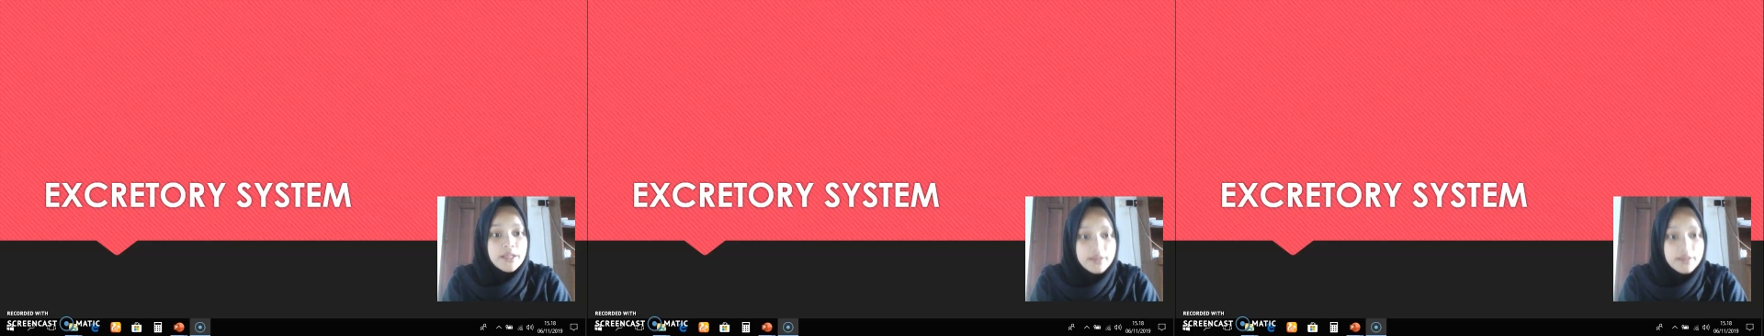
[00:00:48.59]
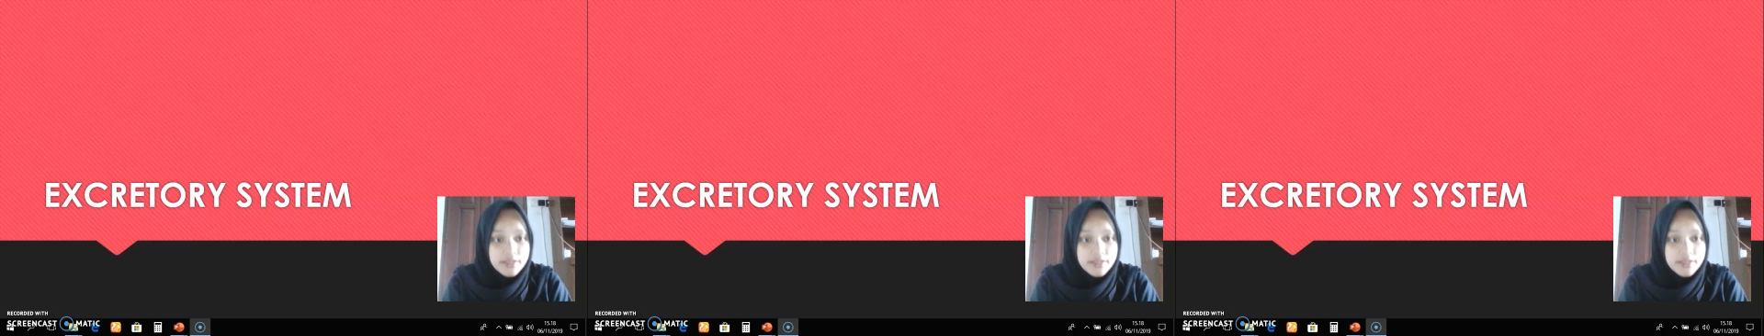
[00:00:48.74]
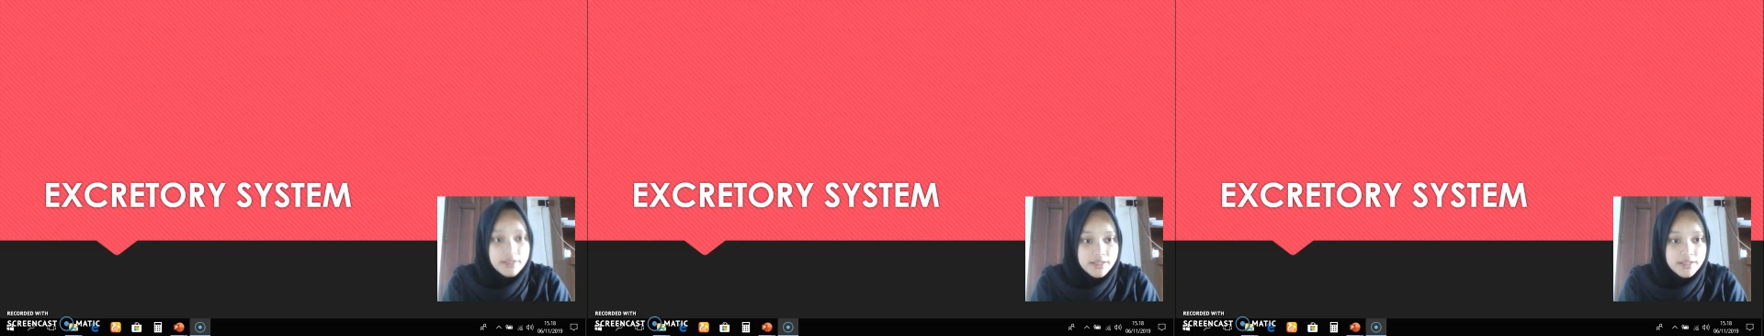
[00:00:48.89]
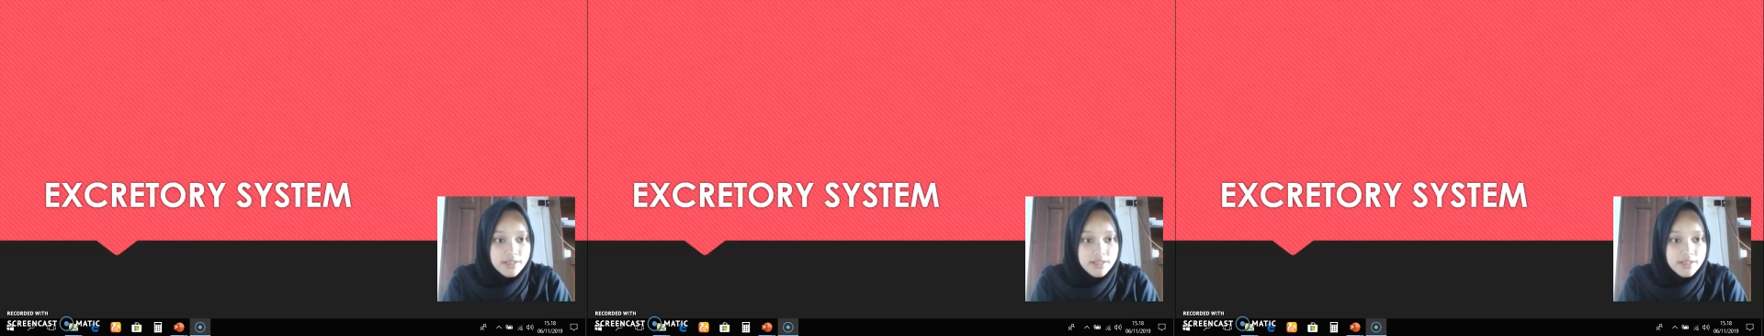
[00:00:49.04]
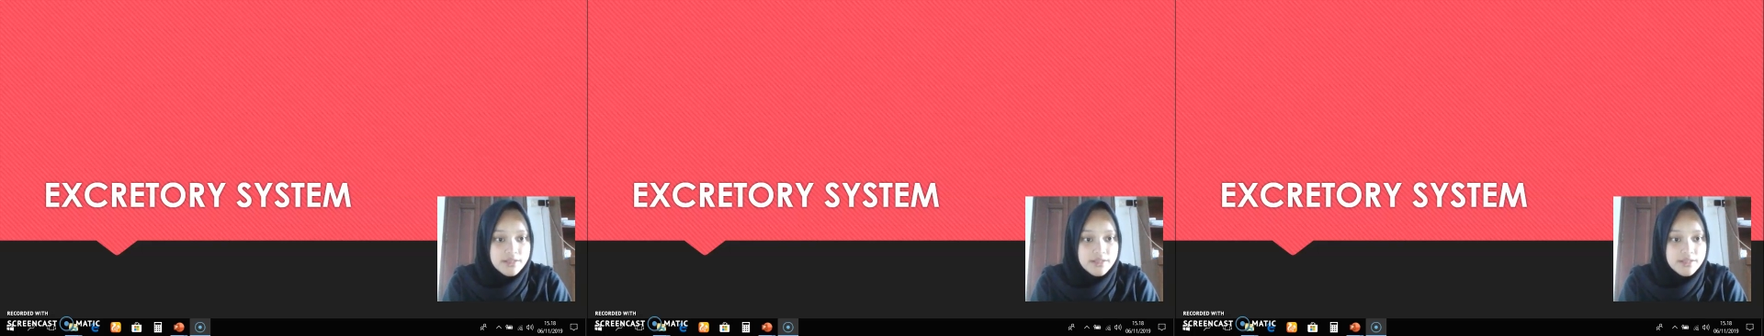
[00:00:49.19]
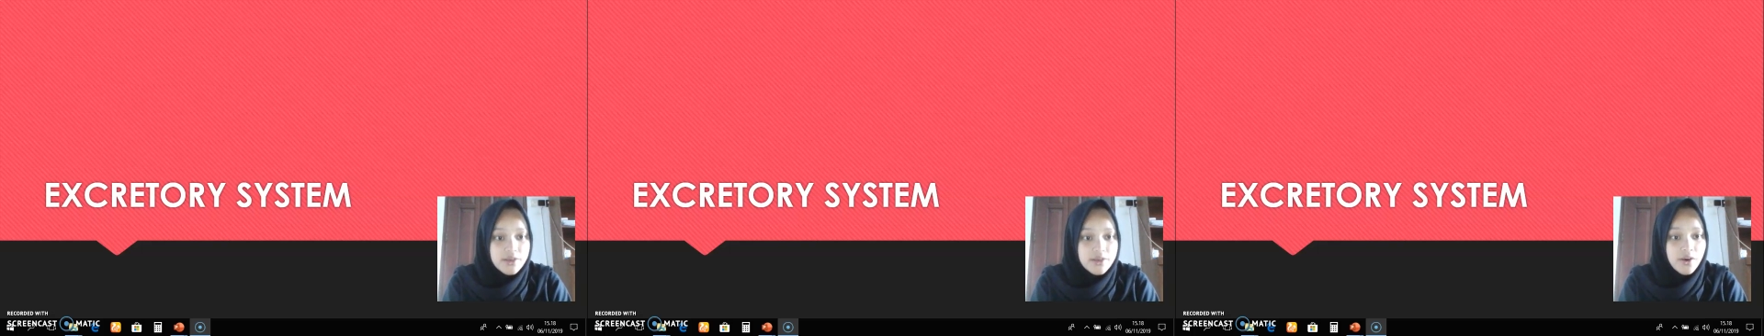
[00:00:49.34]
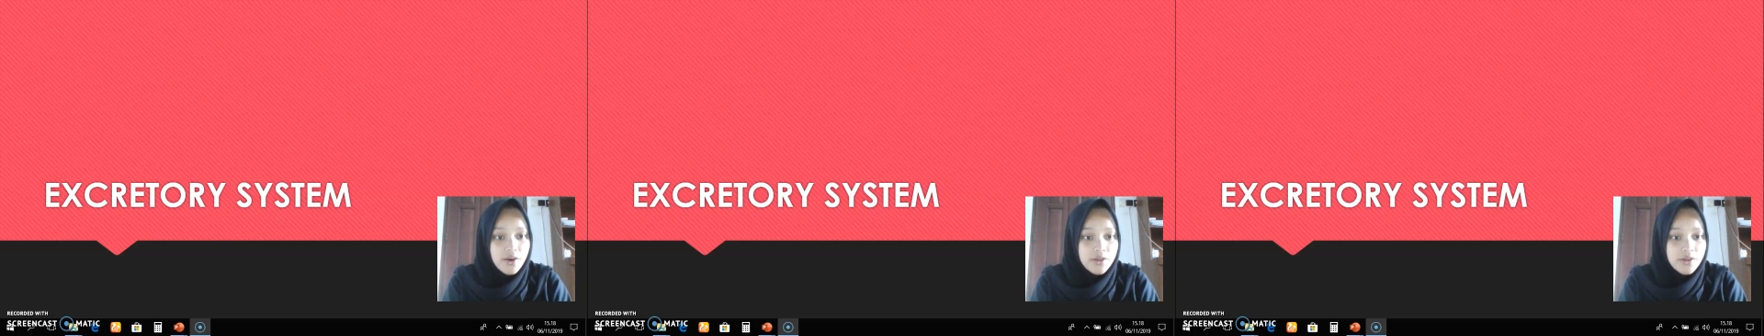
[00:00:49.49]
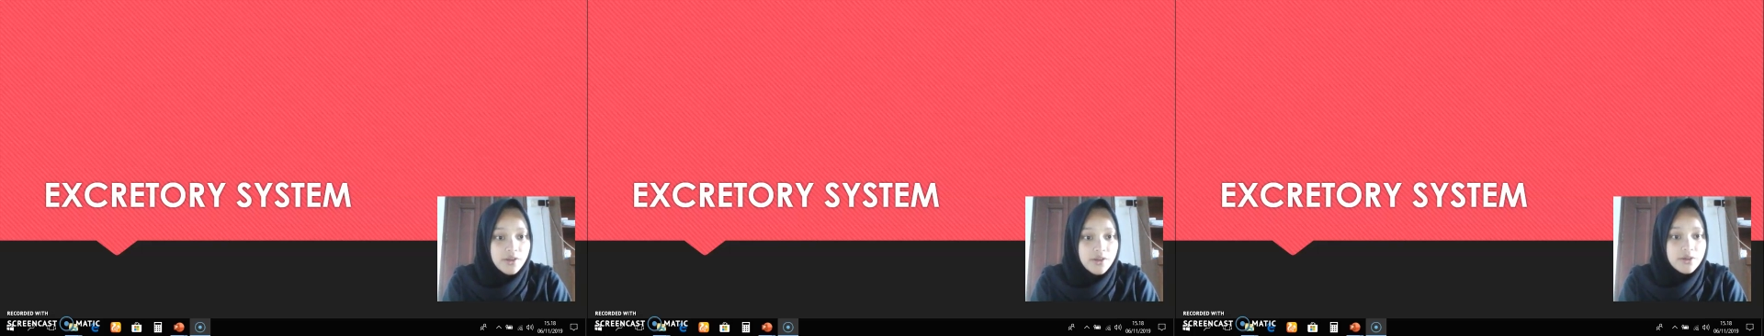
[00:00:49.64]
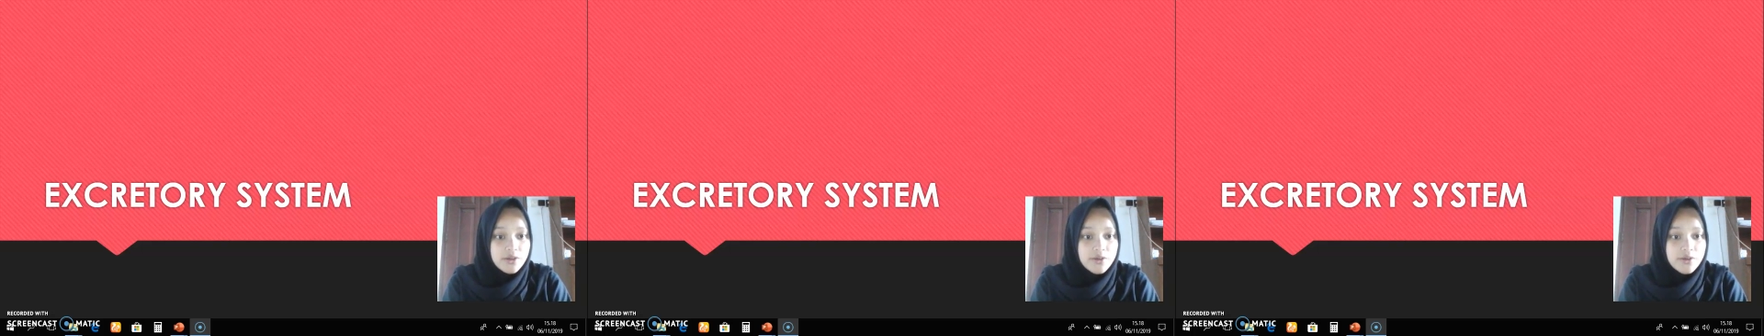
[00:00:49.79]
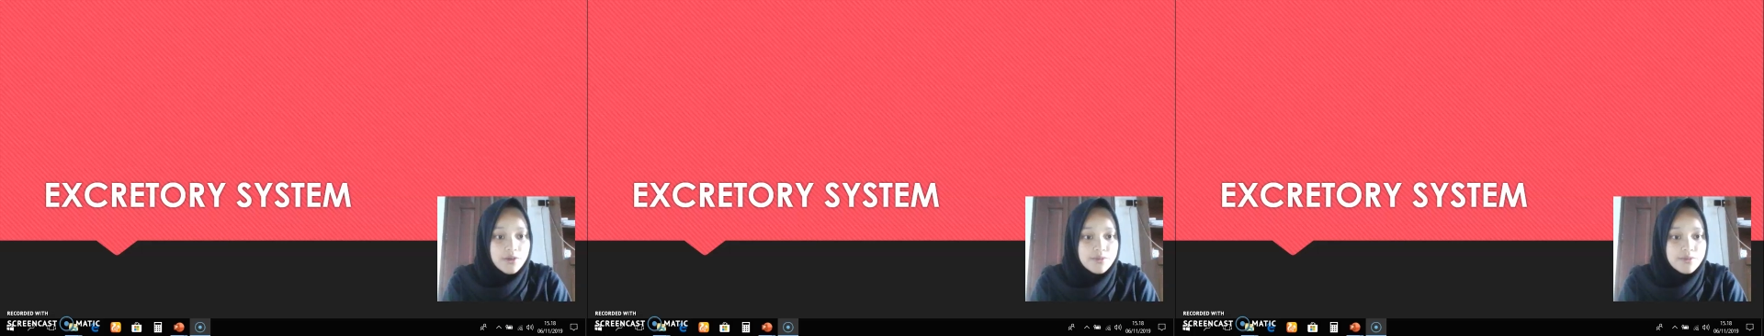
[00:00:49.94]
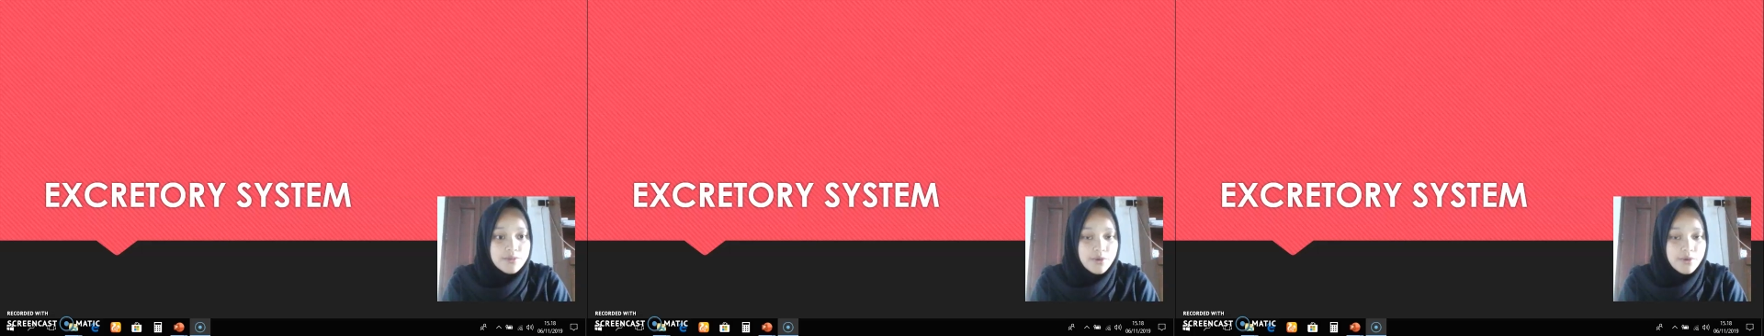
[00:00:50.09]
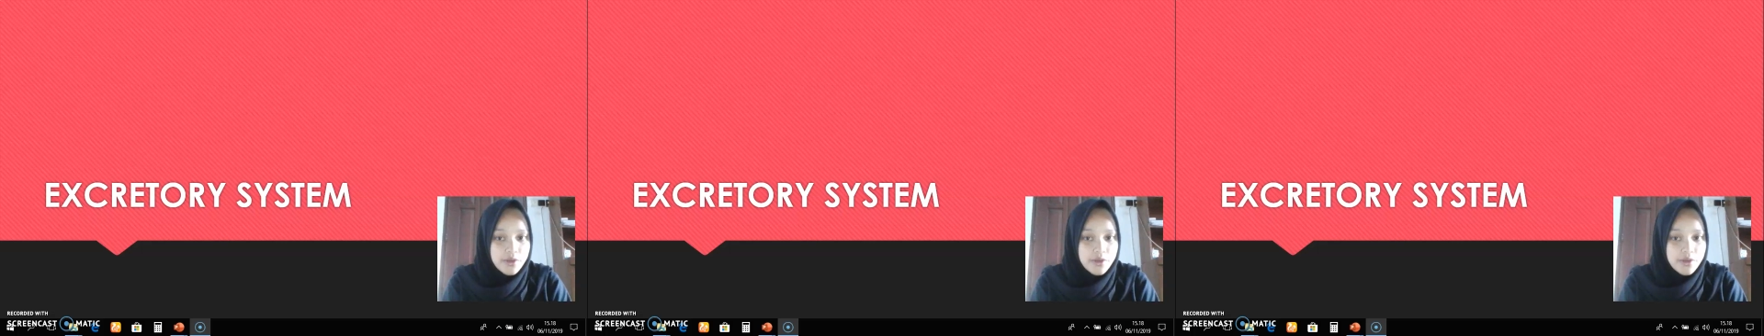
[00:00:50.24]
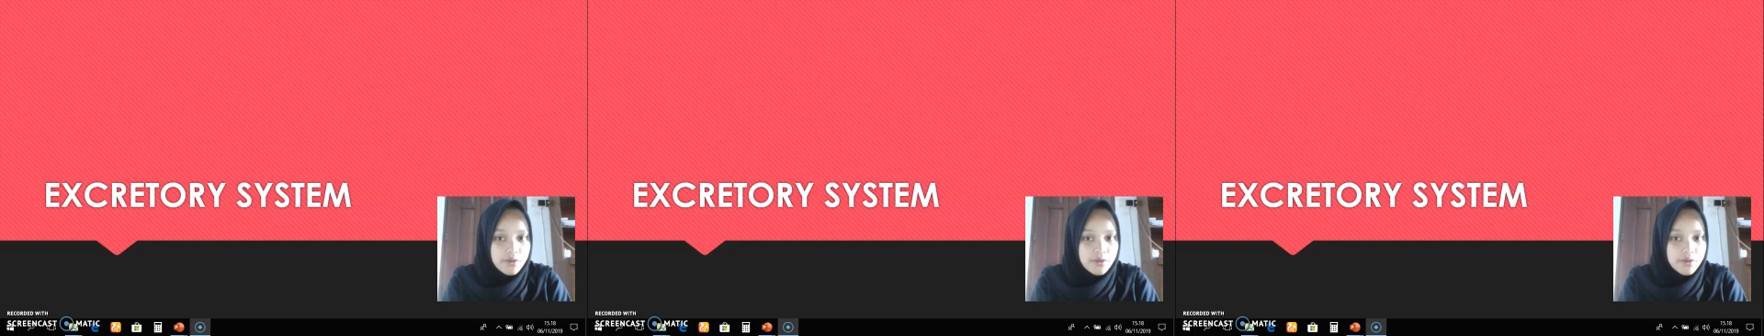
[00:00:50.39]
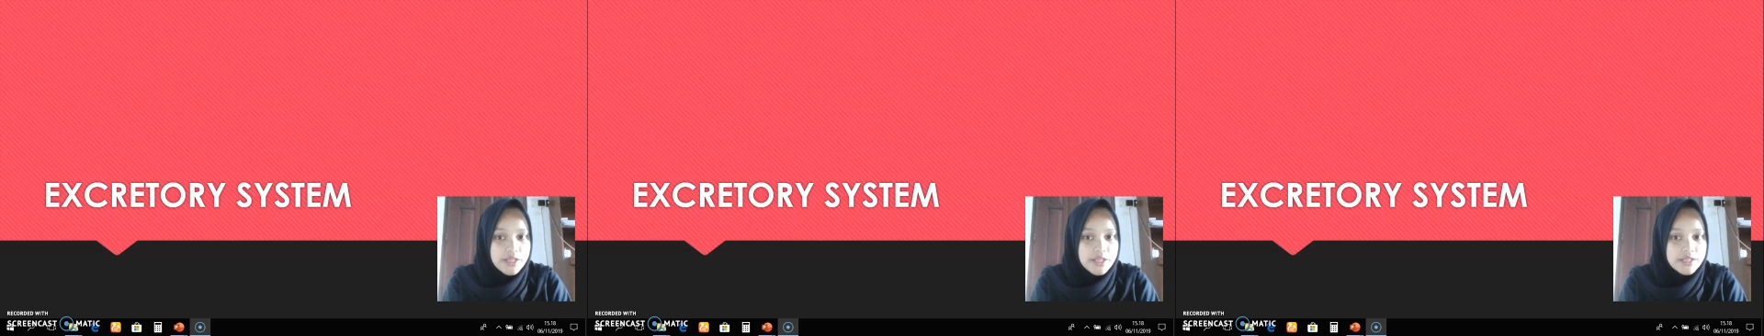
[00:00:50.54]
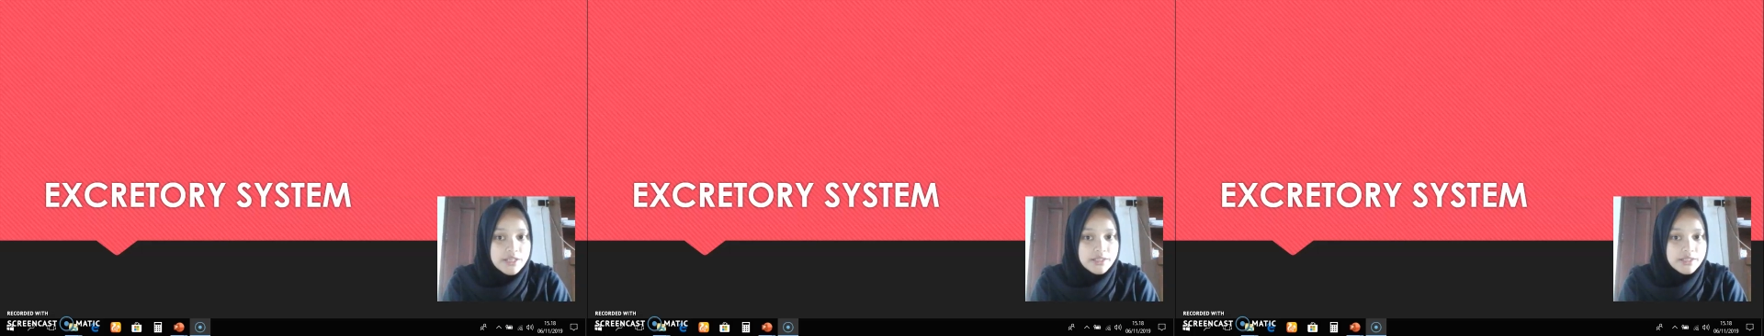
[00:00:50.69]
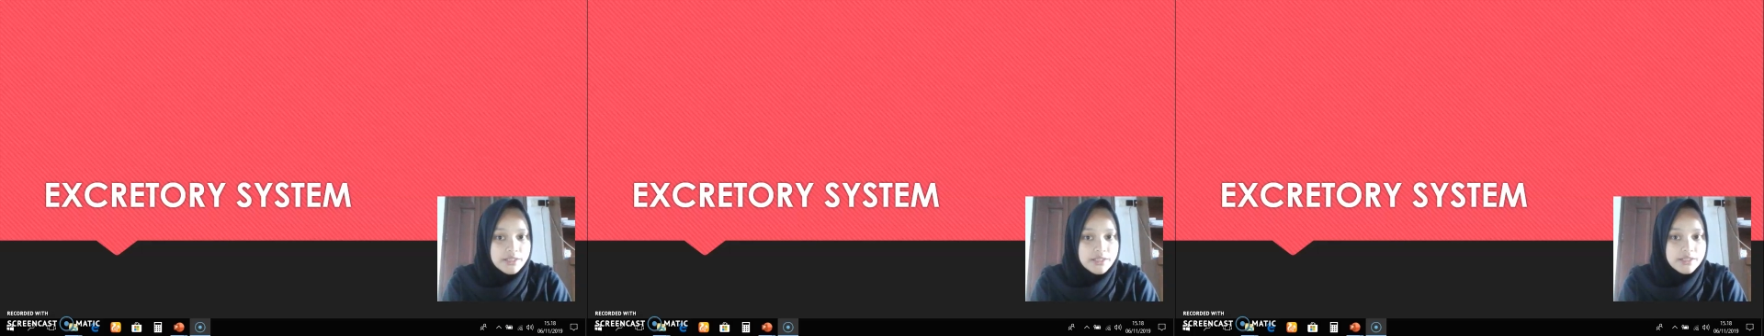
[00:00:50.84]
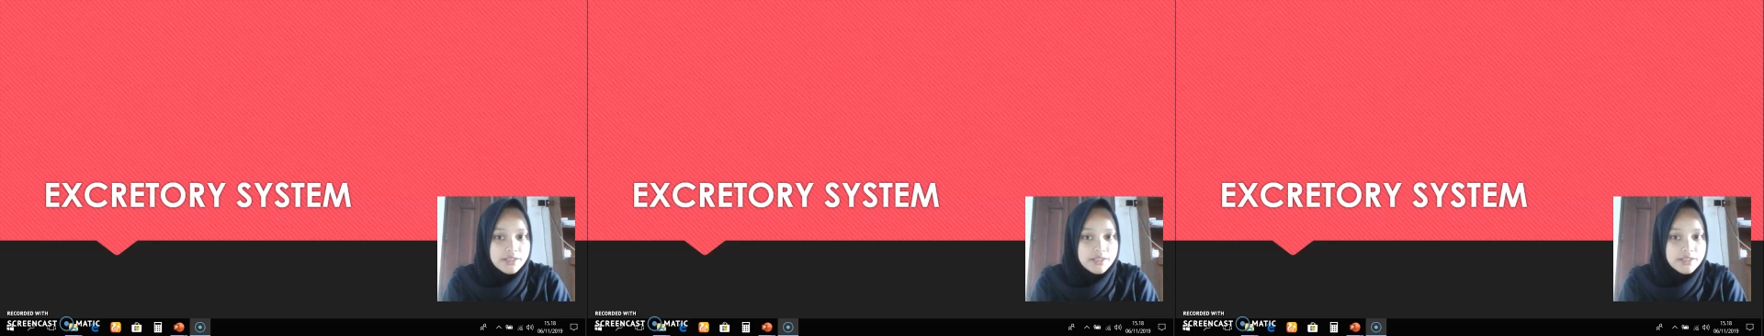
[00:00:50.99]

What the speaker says: This is called osmoregulation,